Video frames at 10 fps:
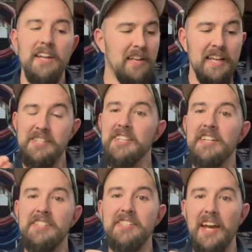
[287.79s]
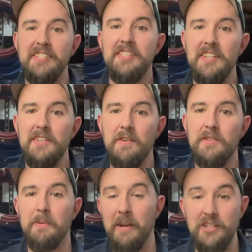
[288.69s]
This gets tested
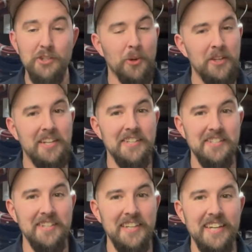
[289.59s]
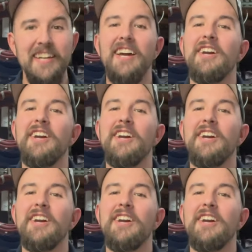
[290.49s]
to make sure that it doesn't leak,